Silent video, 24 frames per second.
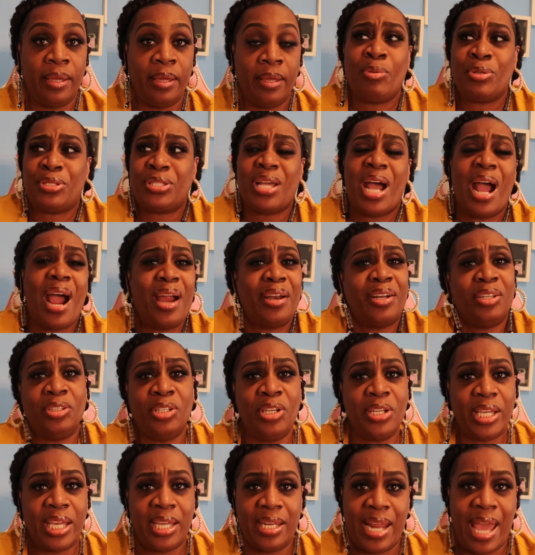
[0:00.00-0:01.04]
I was tired of
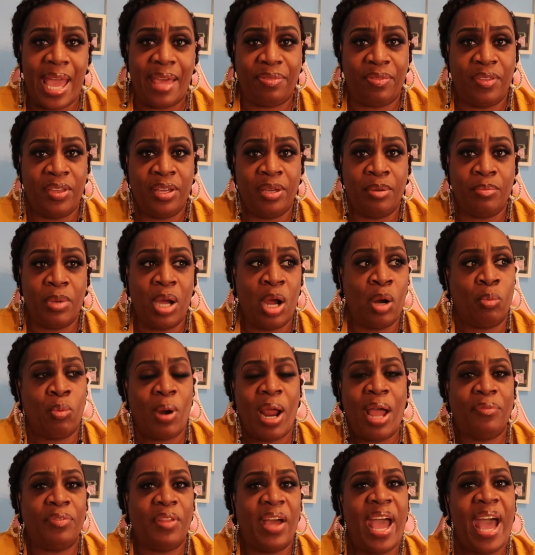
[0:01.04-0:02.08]
looking at them
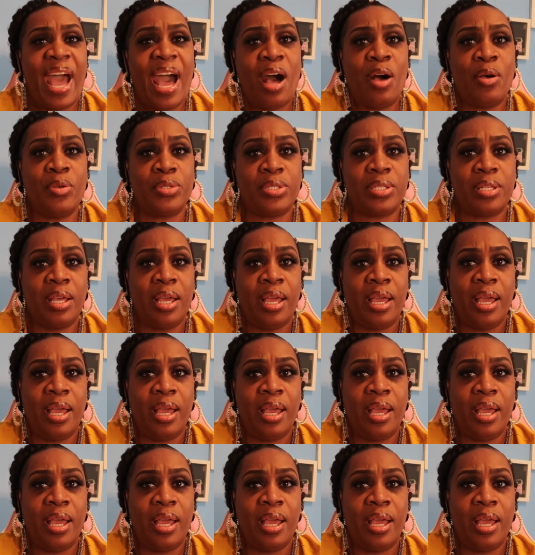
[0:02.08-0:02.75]
around the house.